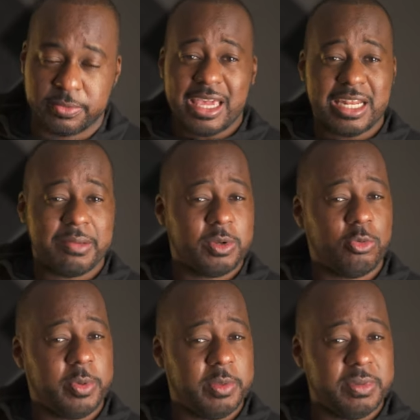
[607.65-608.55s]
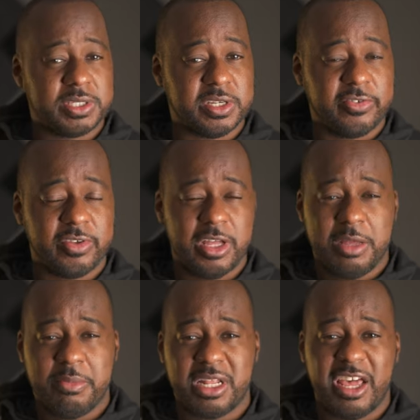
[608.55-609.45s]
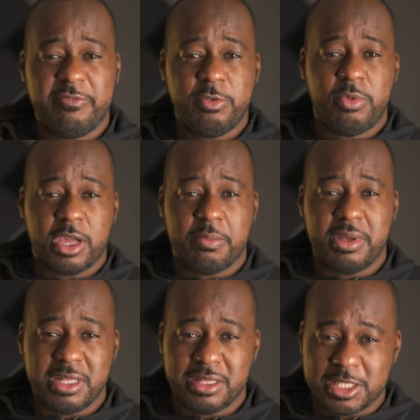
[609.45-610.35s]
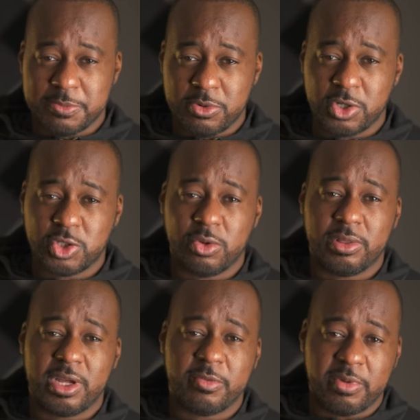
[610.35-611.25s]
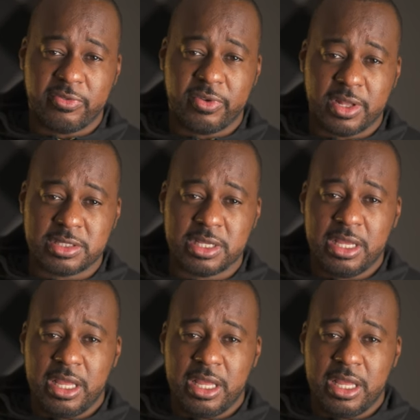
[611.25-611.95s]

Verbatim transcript: Again, I'm going to repeat myself, but I've been recommending this book to a lot of my friends,